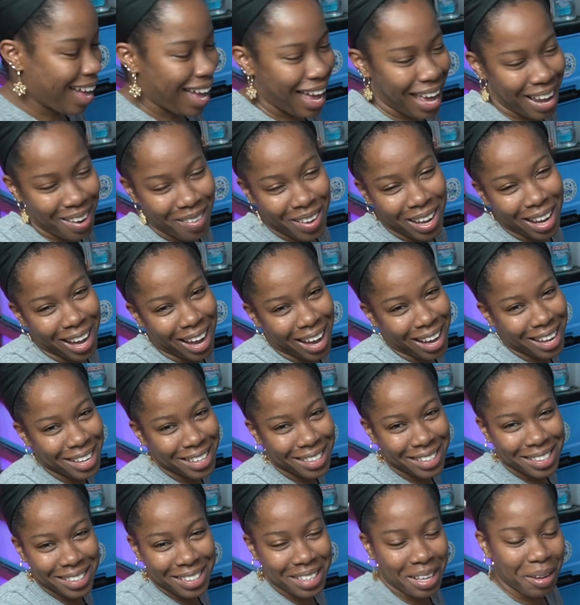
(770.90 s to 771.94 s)
Anyway
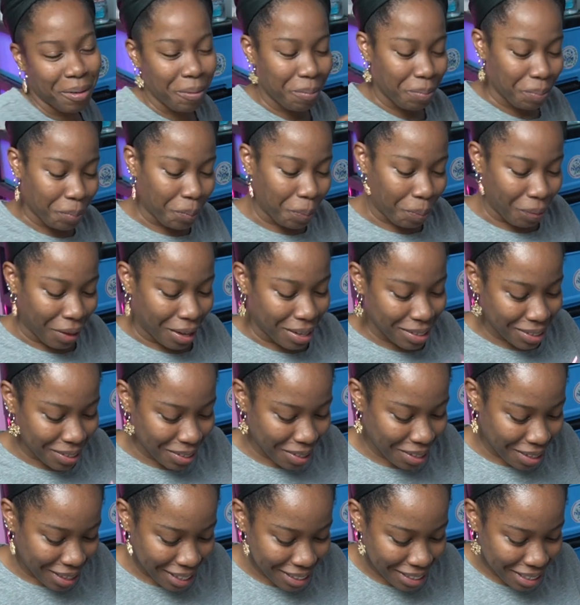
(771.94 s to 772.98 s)
guys,
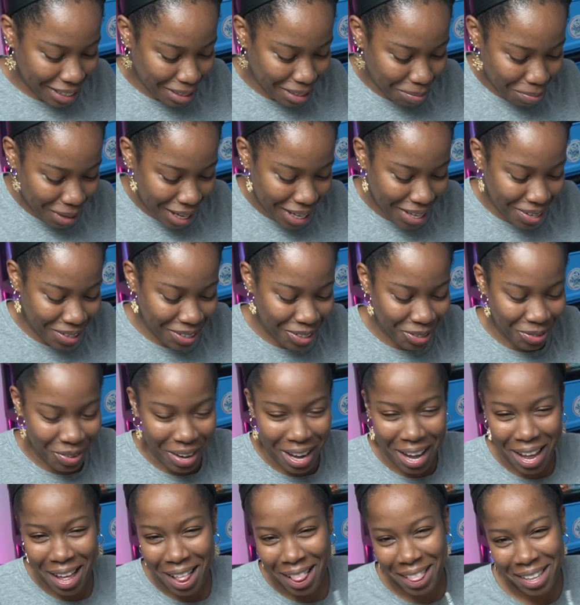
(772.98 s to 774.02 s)
so this is my new
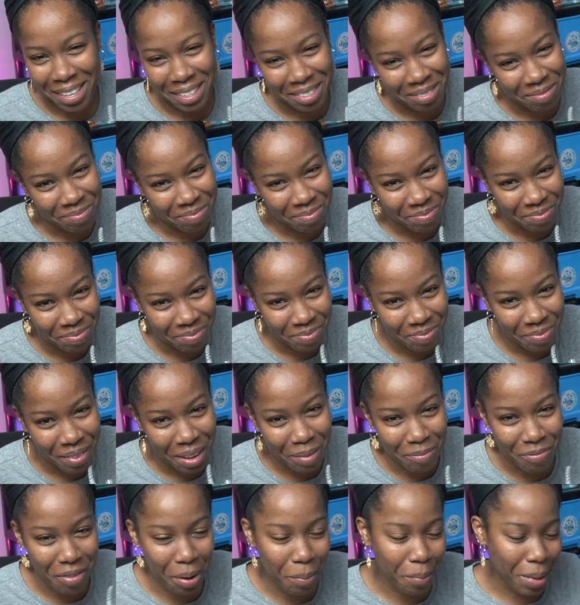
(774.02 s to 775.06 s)
drill
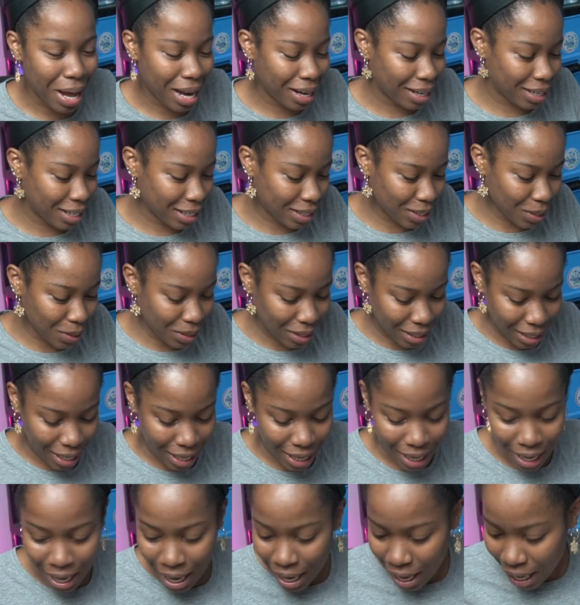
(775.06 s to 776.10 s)
from MelodySusie.